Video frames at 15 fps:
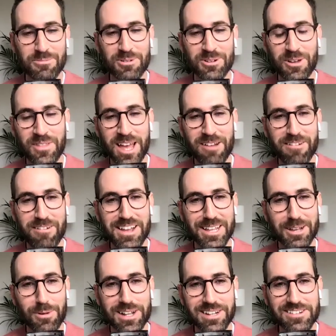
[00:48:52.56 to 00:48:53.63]
someone got there
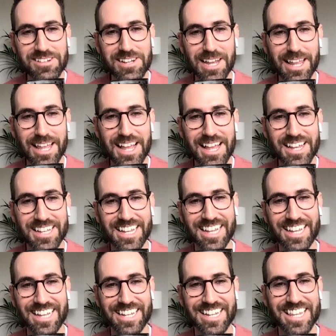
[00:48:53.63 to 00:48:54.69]
early. Well done, Clare.
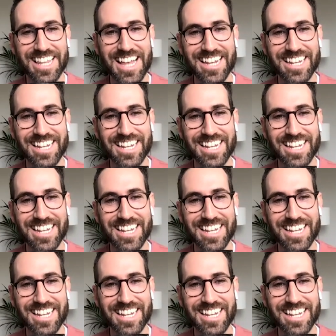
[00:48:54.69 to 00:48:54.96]
The day